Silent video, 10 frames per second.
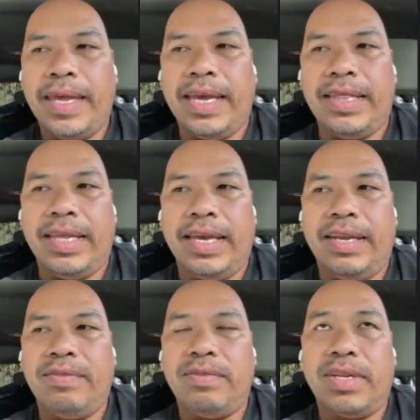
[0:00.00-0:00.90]
And
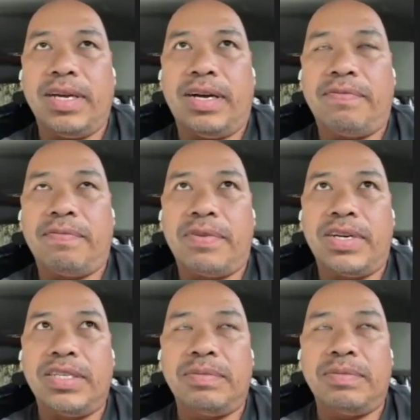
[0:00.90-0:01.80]
then our
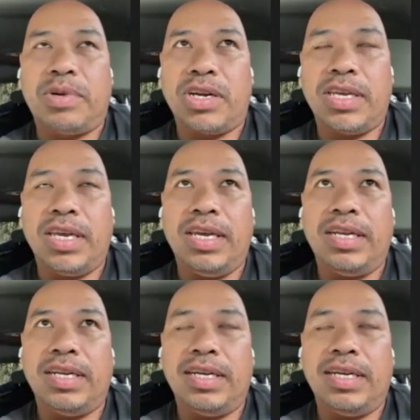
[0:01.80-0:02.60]
first market,